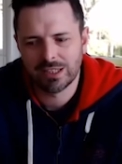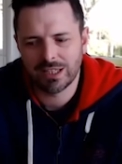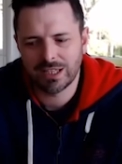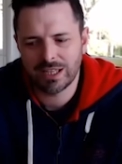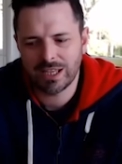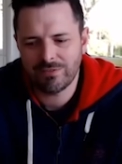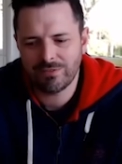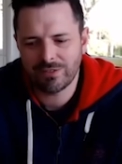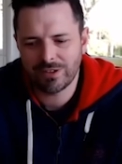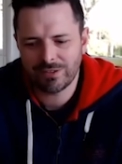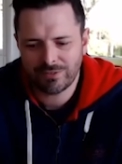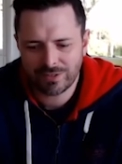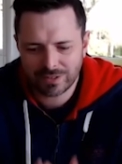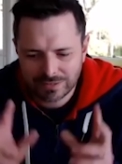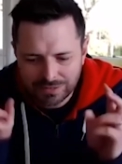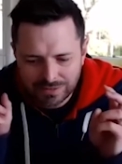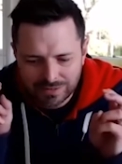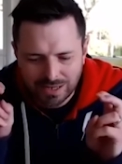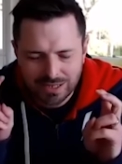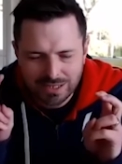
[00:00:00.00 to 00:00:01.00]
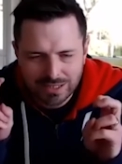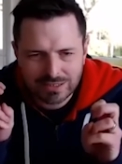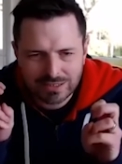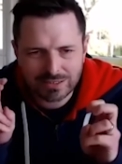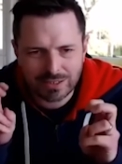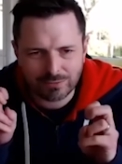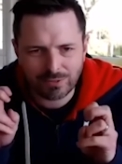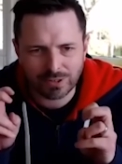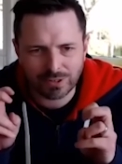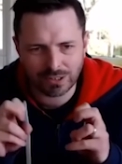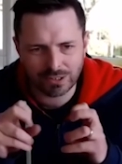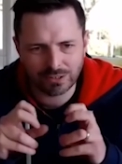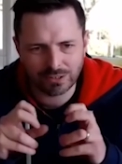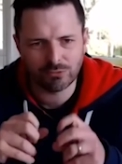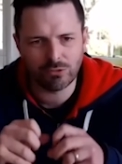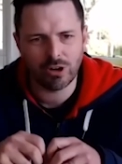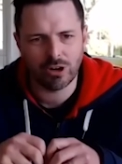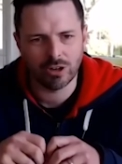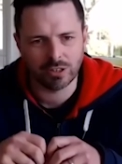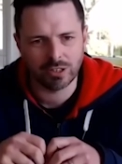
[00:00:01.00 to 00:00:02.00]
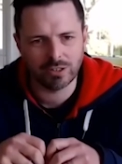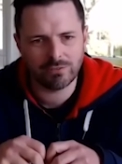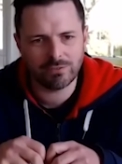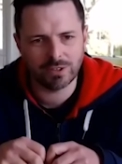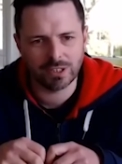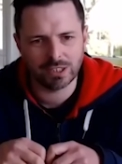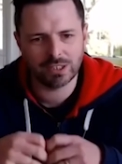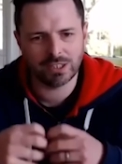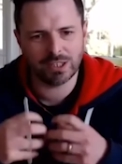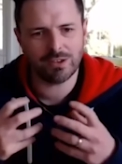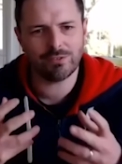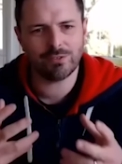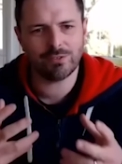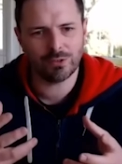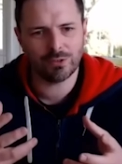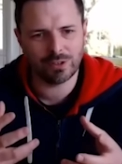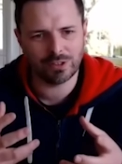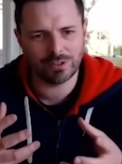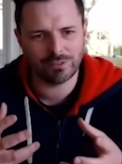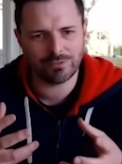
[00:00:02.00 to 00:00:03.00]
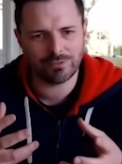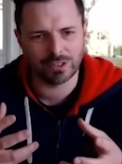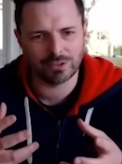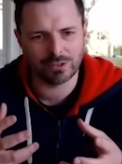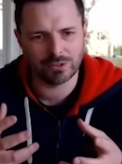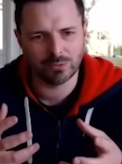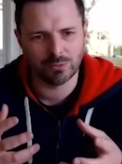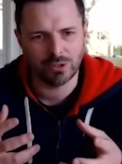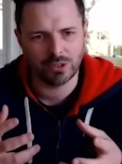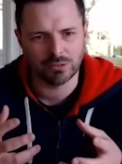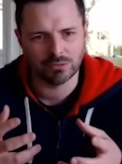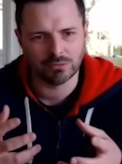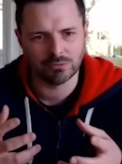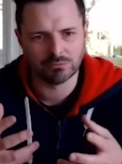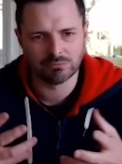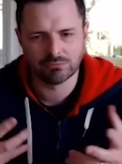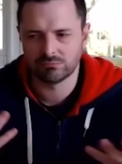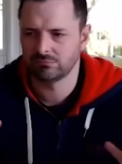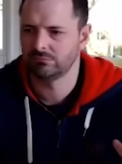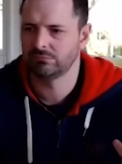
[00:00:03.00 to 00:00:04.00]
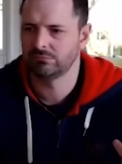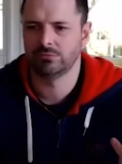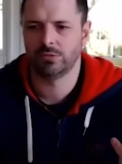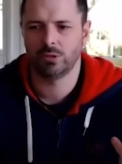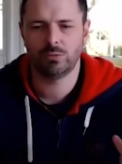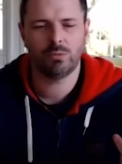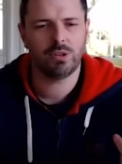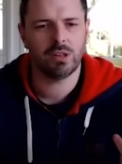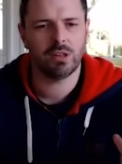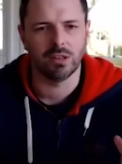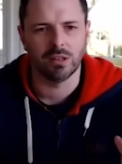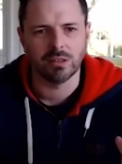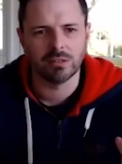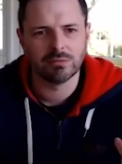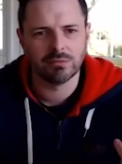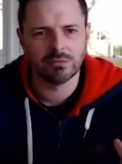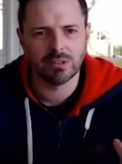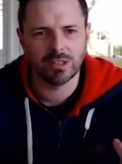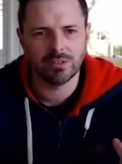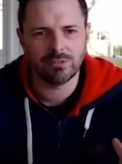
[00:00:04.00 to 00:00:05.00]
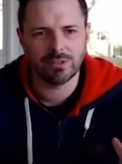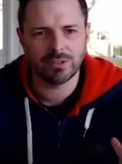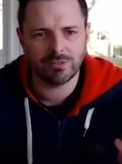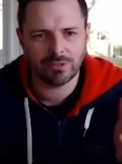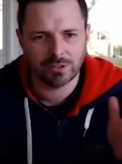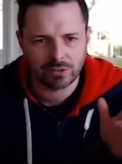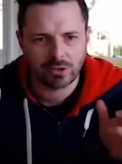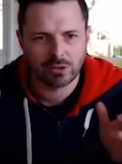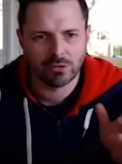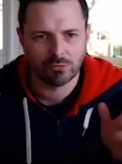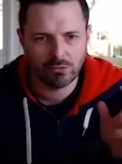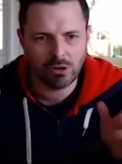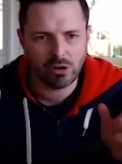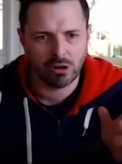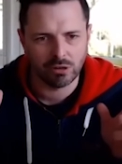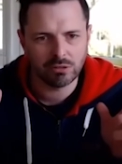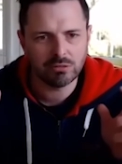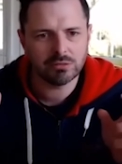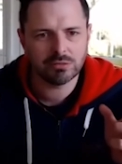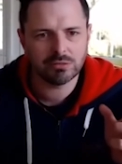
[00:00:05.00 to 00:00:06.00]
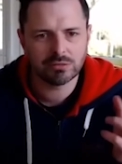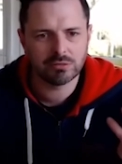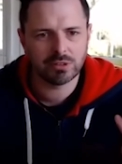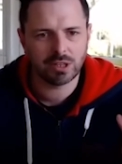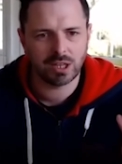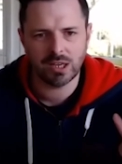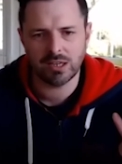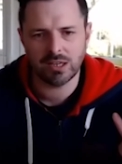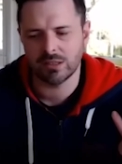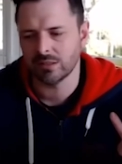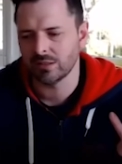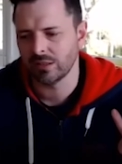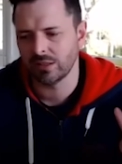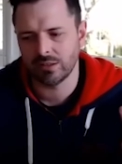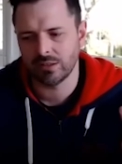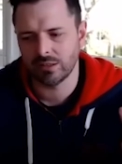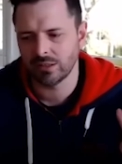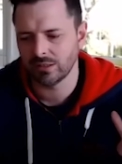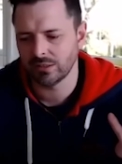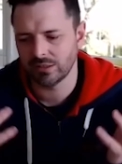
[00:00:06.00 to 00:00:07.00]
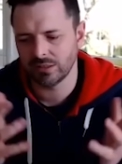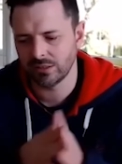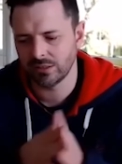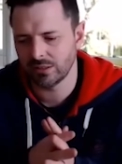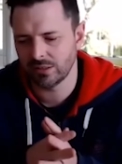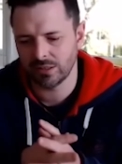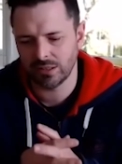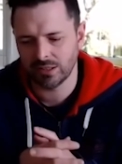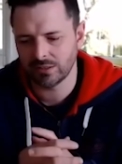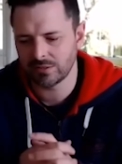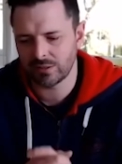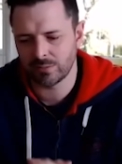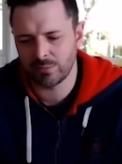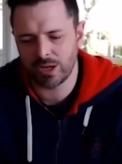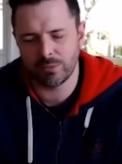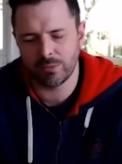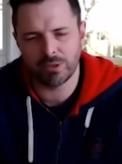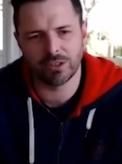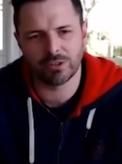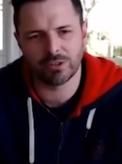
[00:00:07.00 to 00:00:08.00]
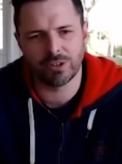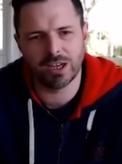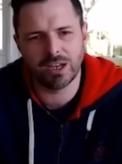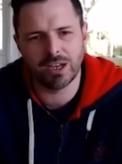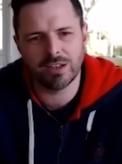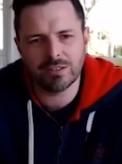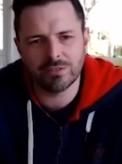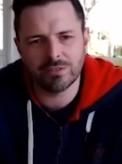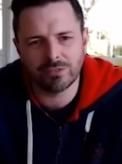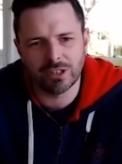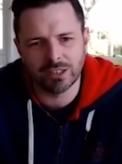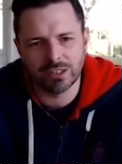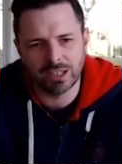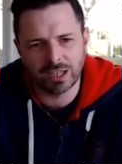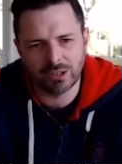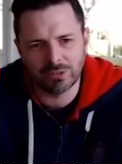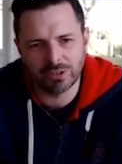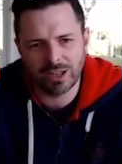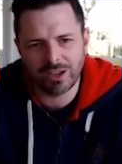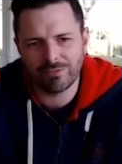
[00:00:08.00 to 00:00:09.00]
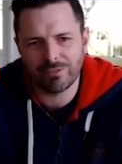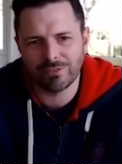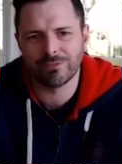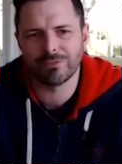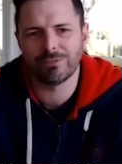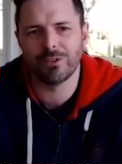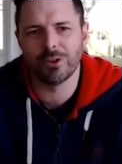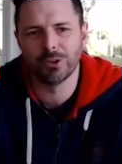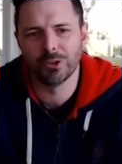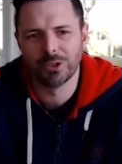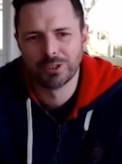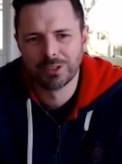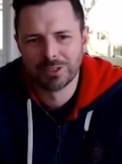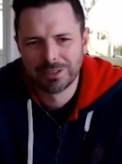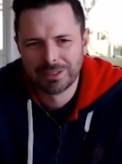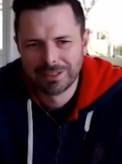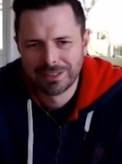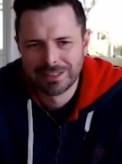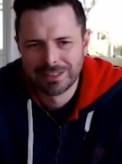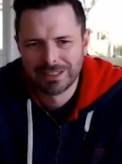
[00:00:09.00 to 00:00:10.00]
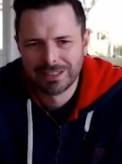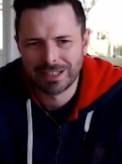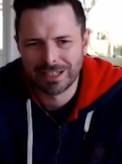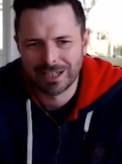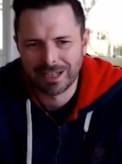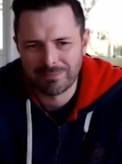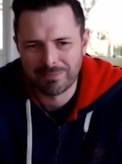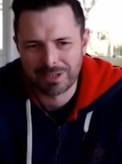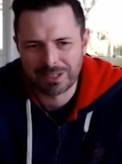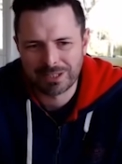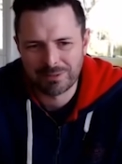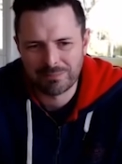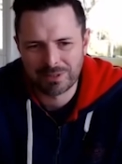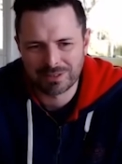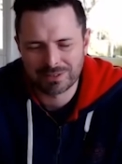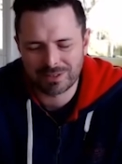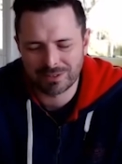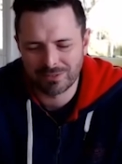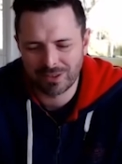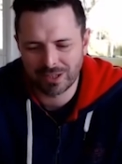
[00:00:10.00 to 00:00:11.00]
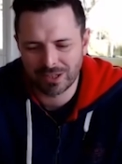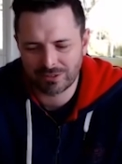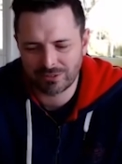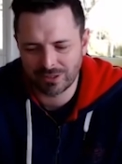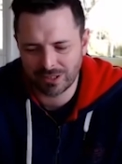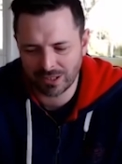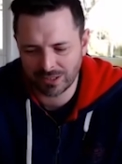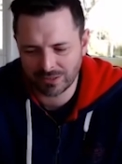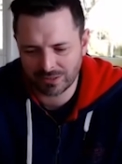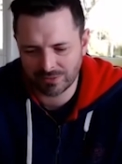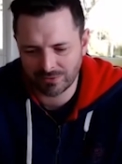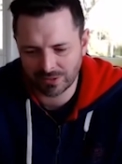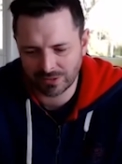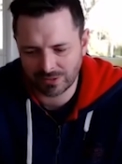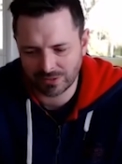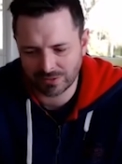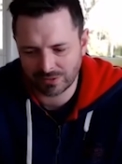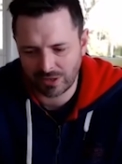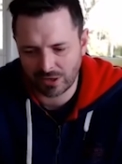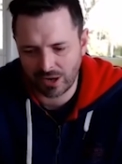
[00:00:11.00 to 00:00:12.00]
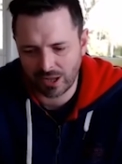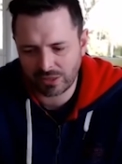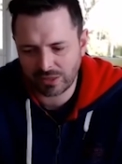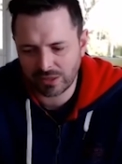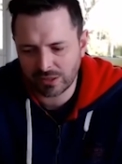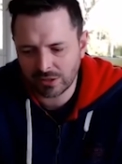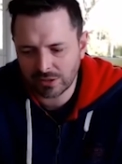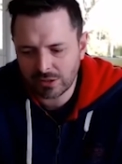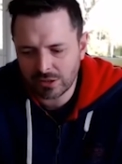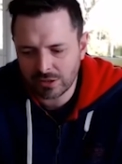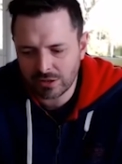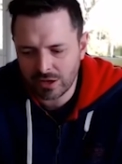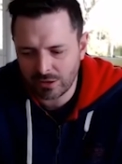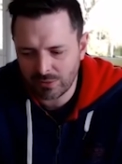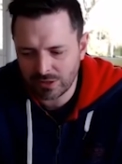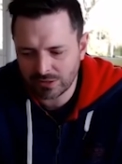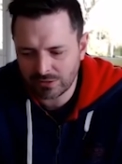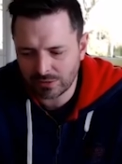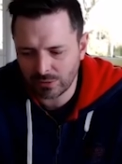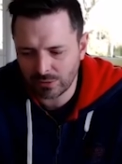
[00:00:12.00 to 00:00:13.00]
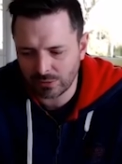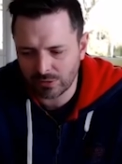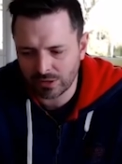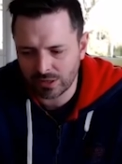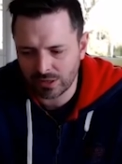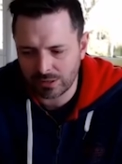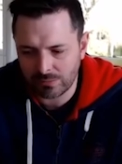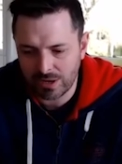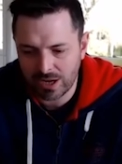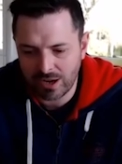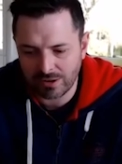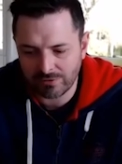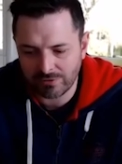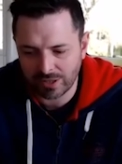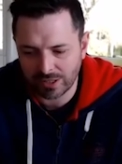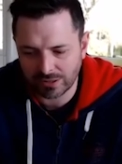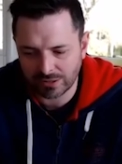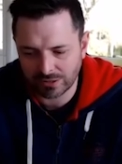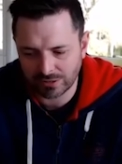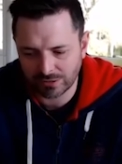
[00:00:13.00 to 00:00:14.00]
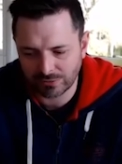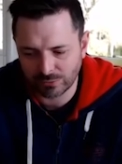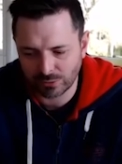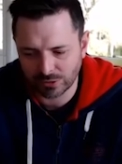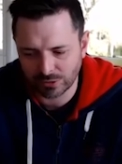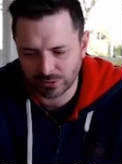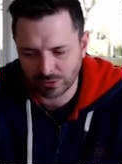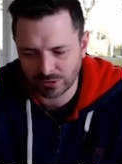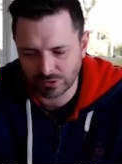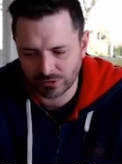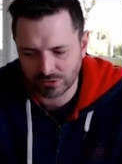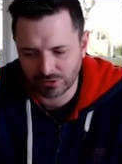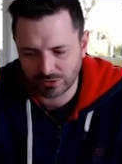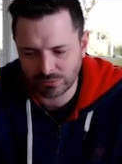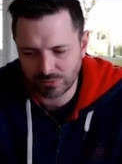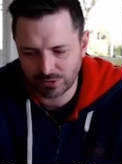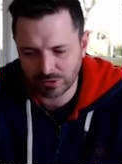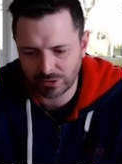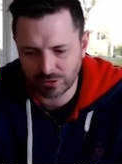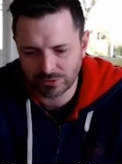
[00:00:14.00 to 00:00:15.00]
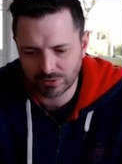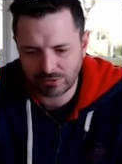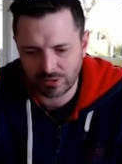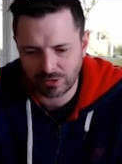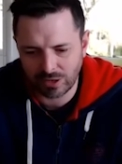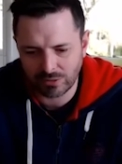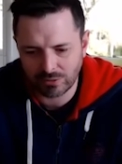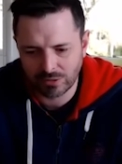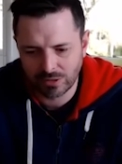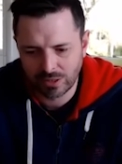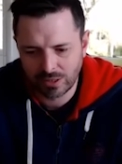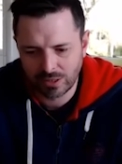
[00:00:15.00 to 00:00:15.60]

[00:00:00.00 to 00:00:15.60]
even if it's scientifically wrong if it gives you the effect you want run with it even if it's wrong hey it, it, it's about being creative right now and having fun mm. um, in the midst of that creativity so i think you can go into it with an amount of idea of what you want to do but also